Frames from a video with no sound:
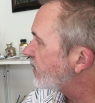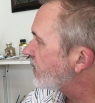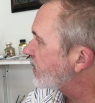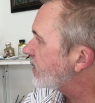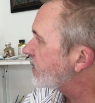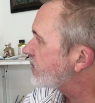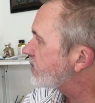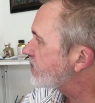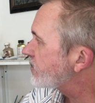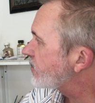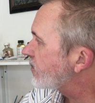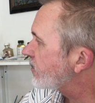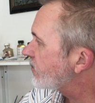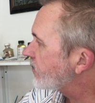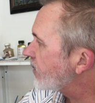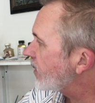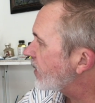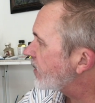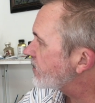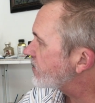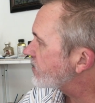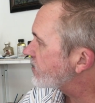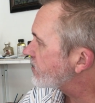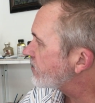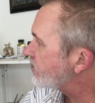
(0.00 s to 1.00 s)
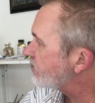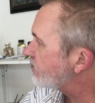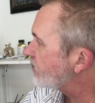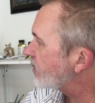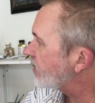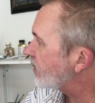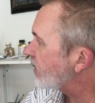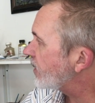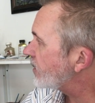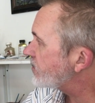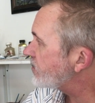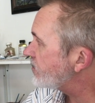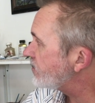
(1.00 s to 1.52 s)
And so I've got my
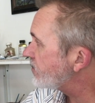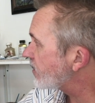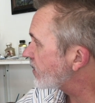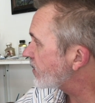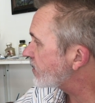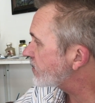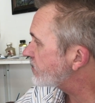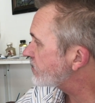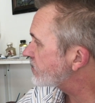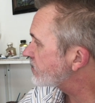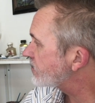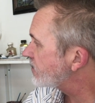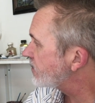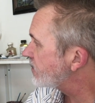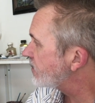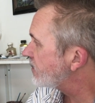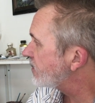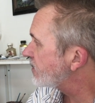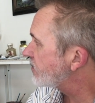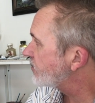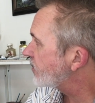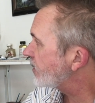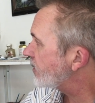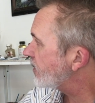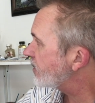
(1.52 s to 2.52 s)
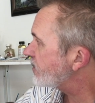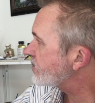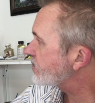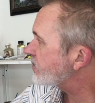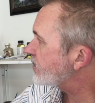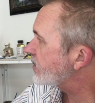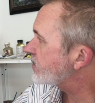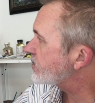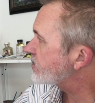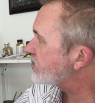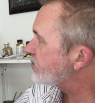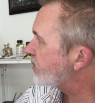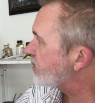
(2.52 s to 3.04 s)
lights and darks, my lightest
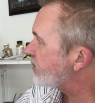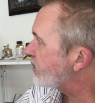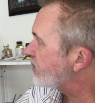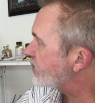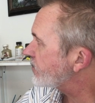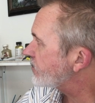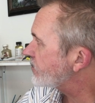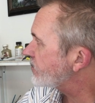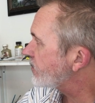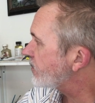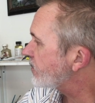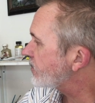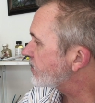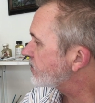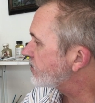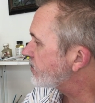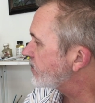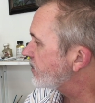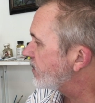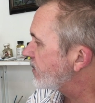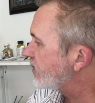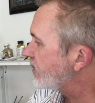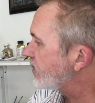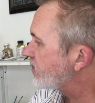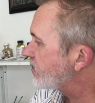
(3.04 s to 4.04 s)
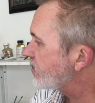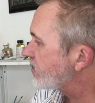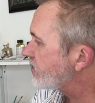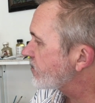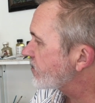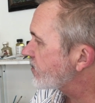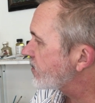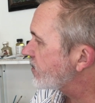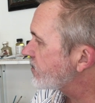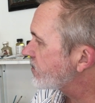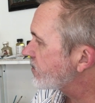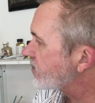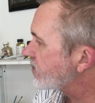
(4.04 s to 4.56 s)
lights, my darkest darks, and some
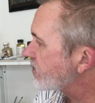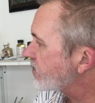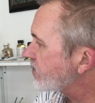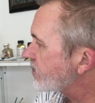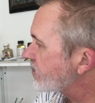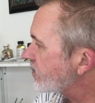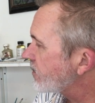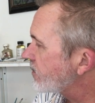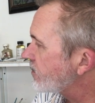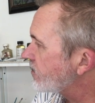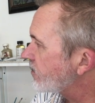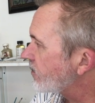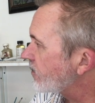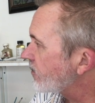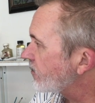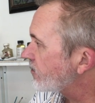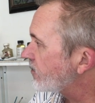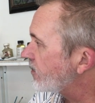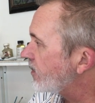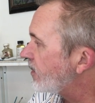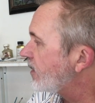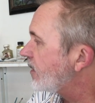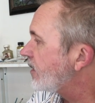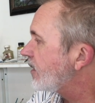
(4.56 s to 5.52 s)
sense of the skin tone.